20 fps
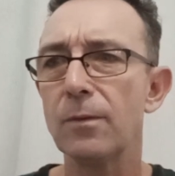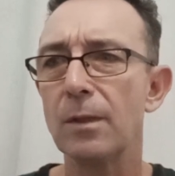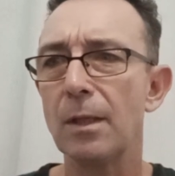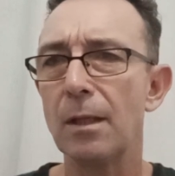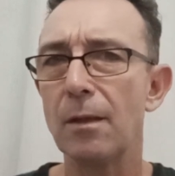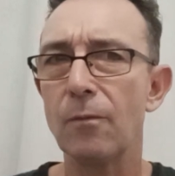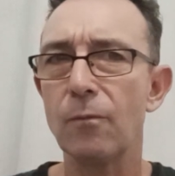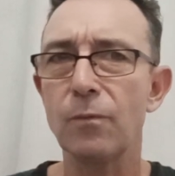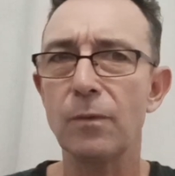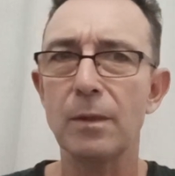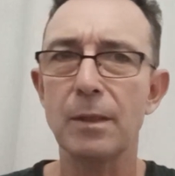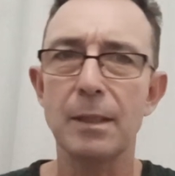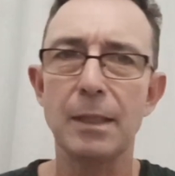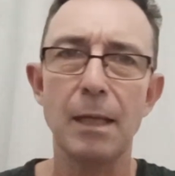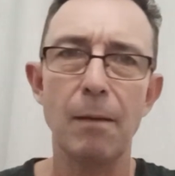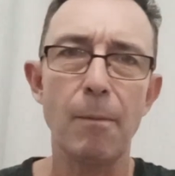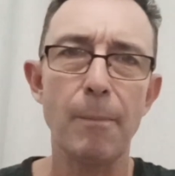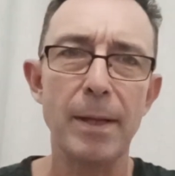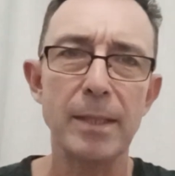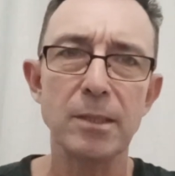that
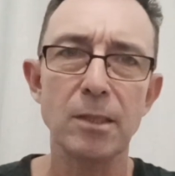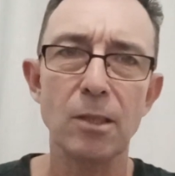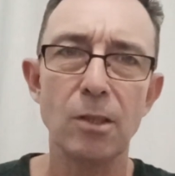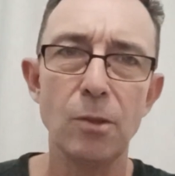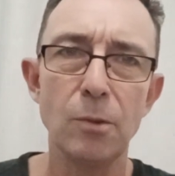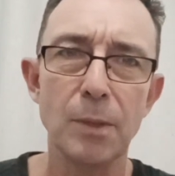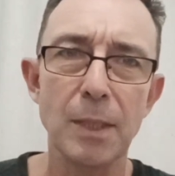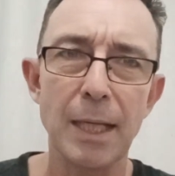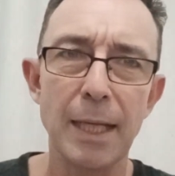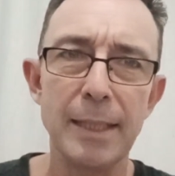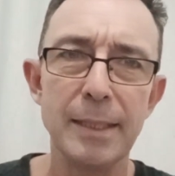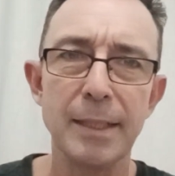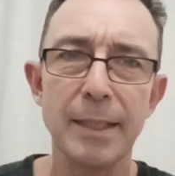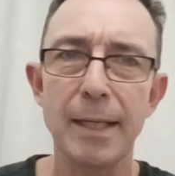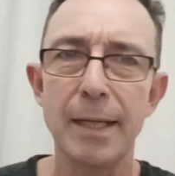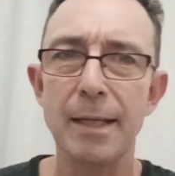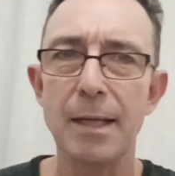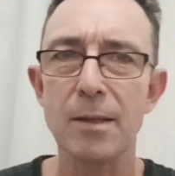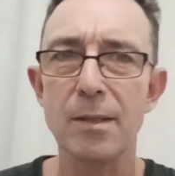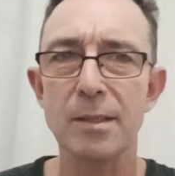getting back to the UK to
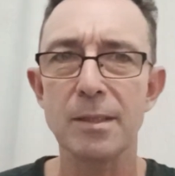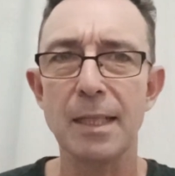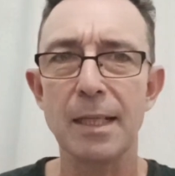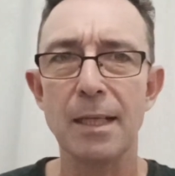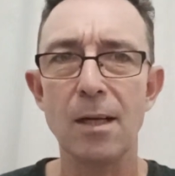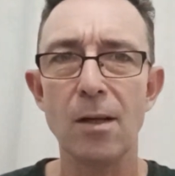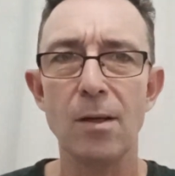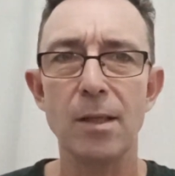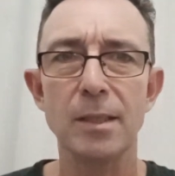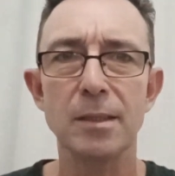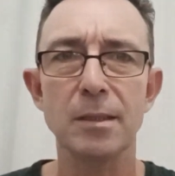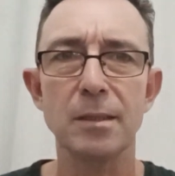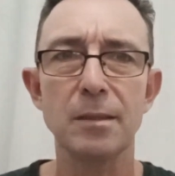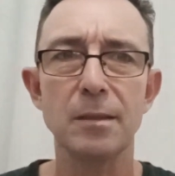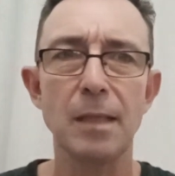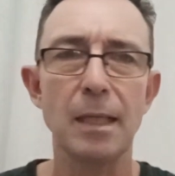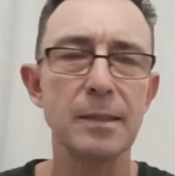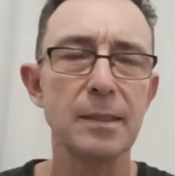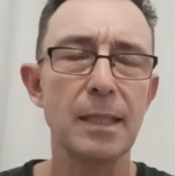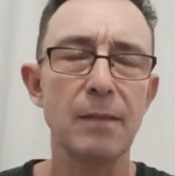get another Z
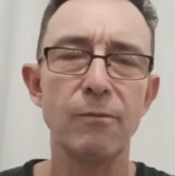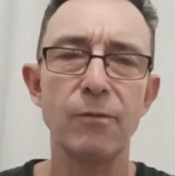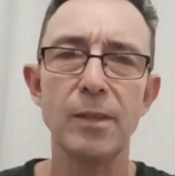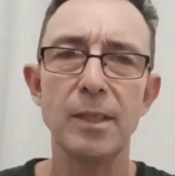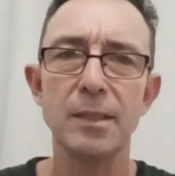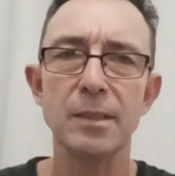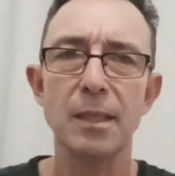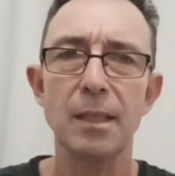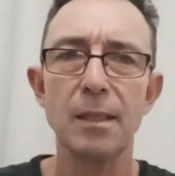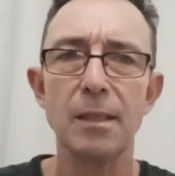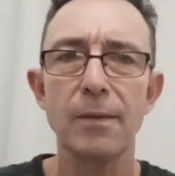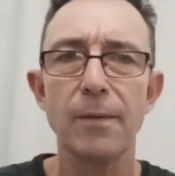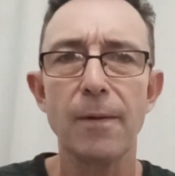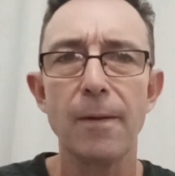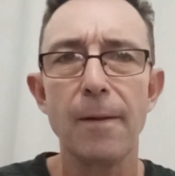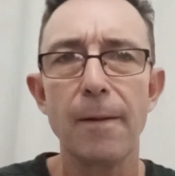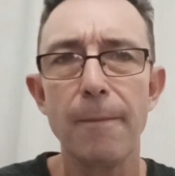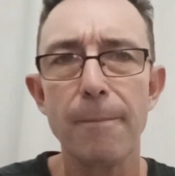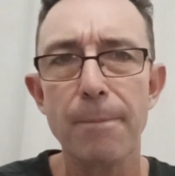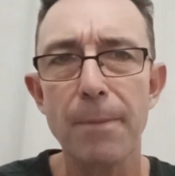license, a Z visa,
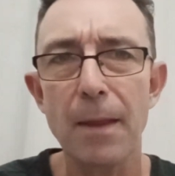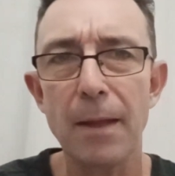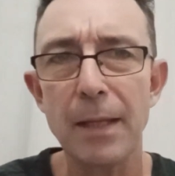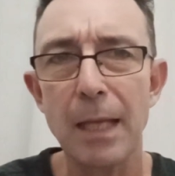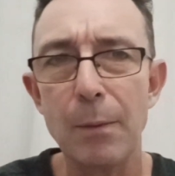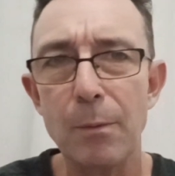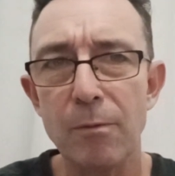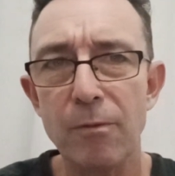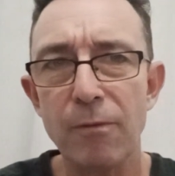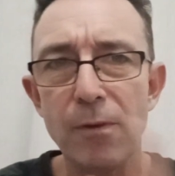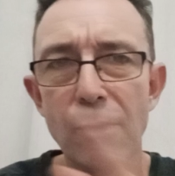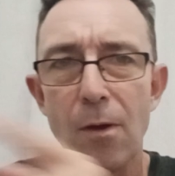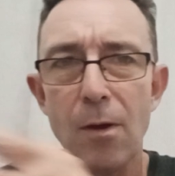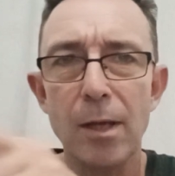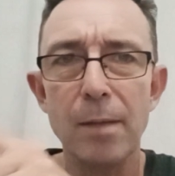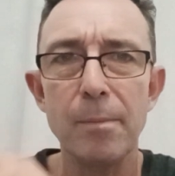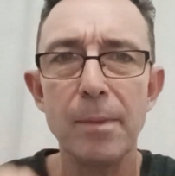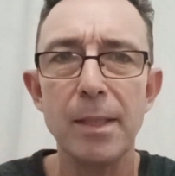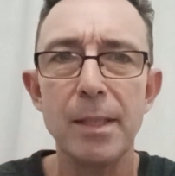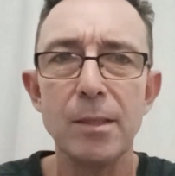and they would
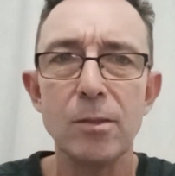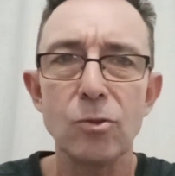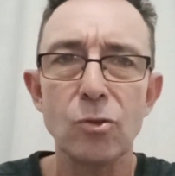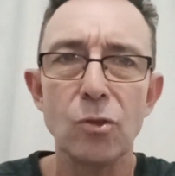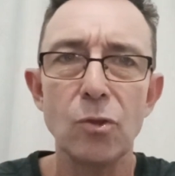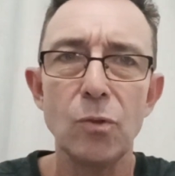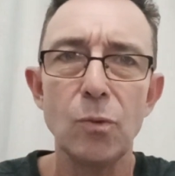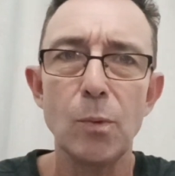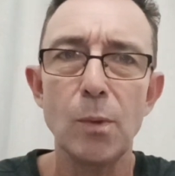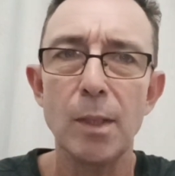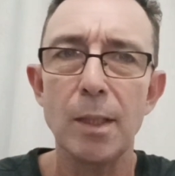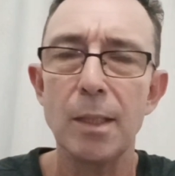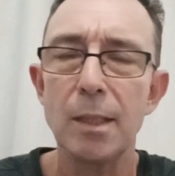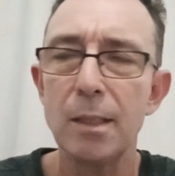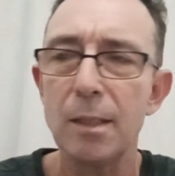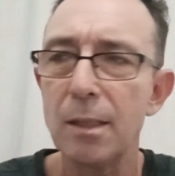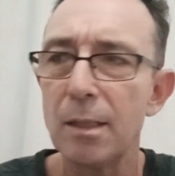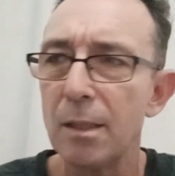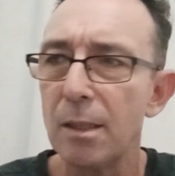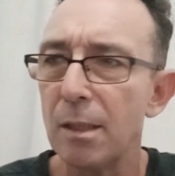fly me
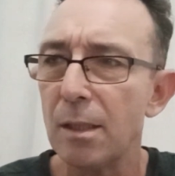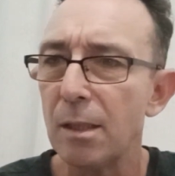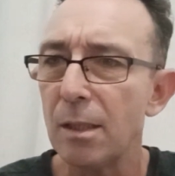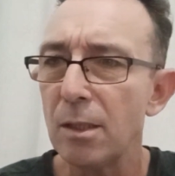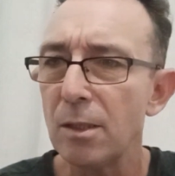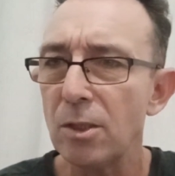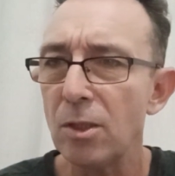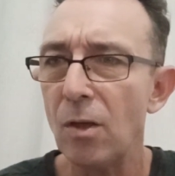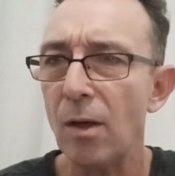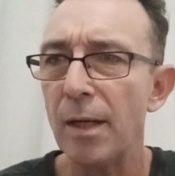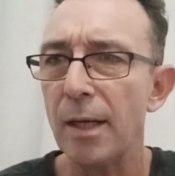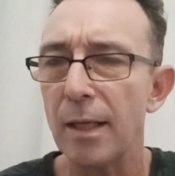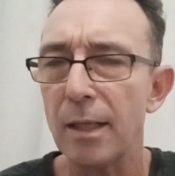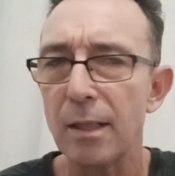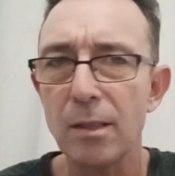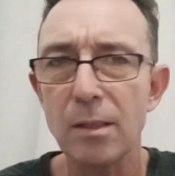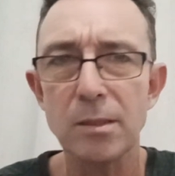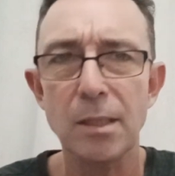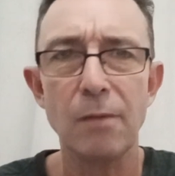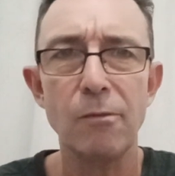to China
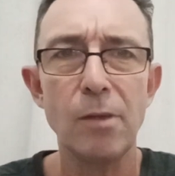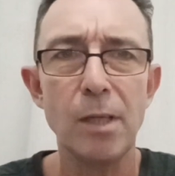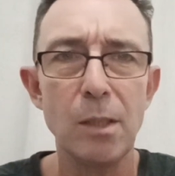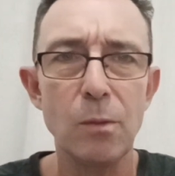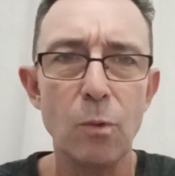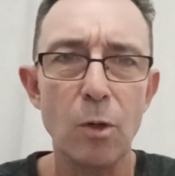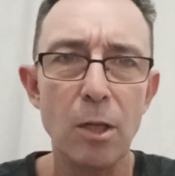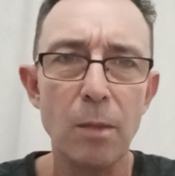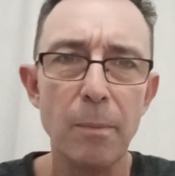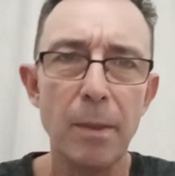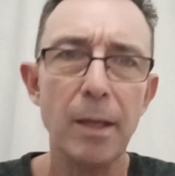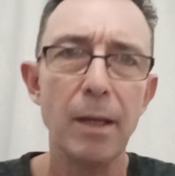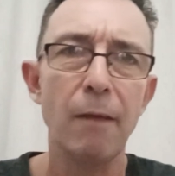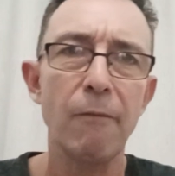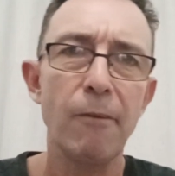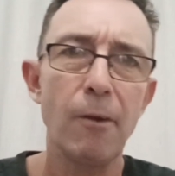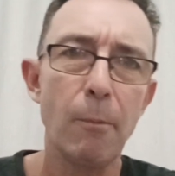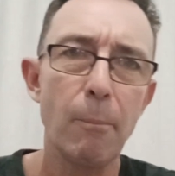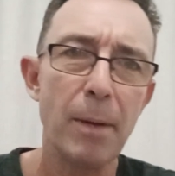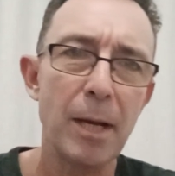because they really wanted me and they
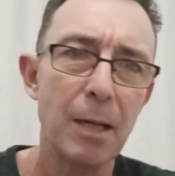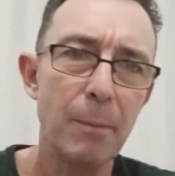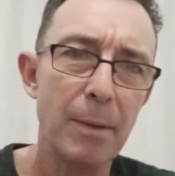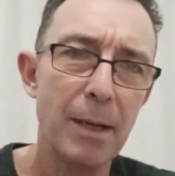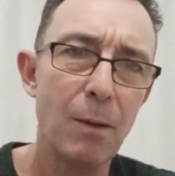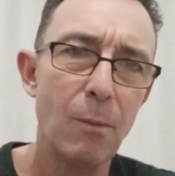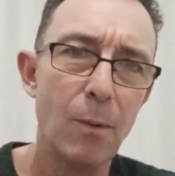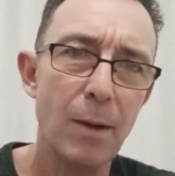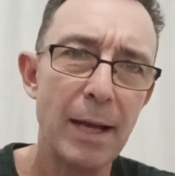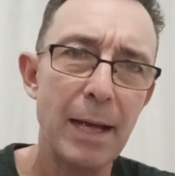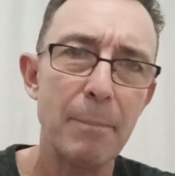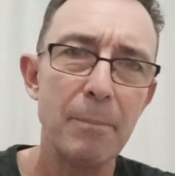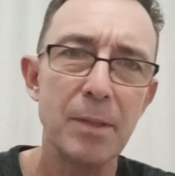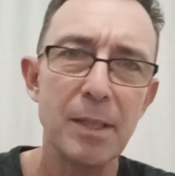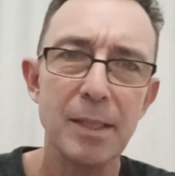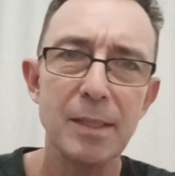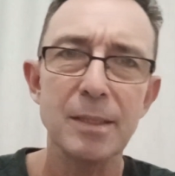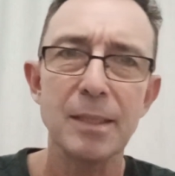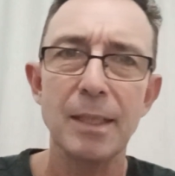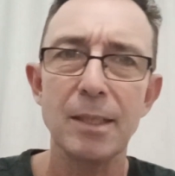felt bad about what
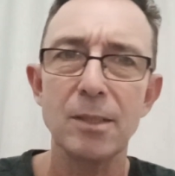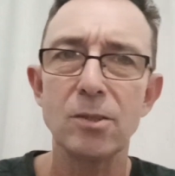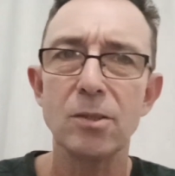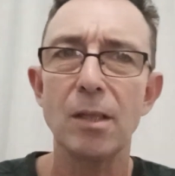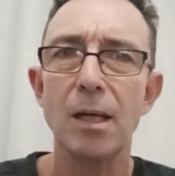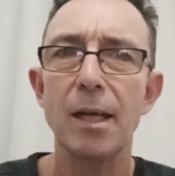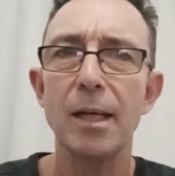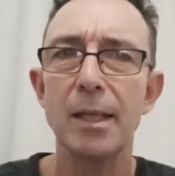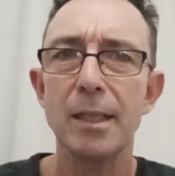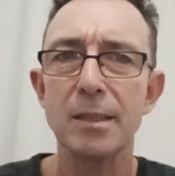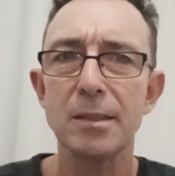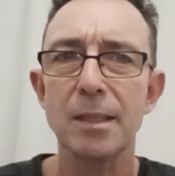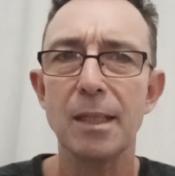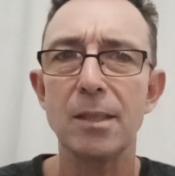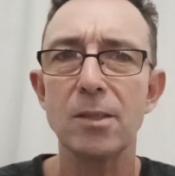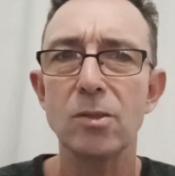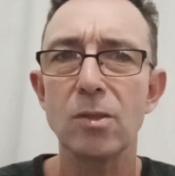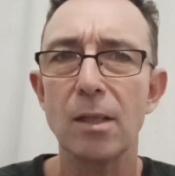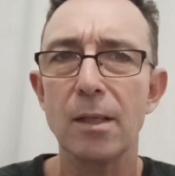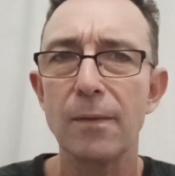happened, etc.,
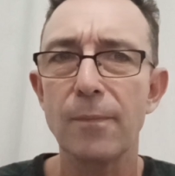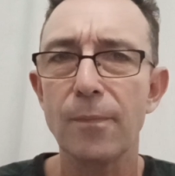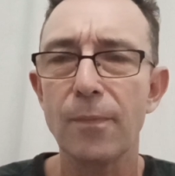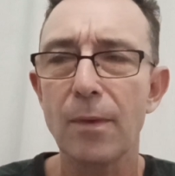etc.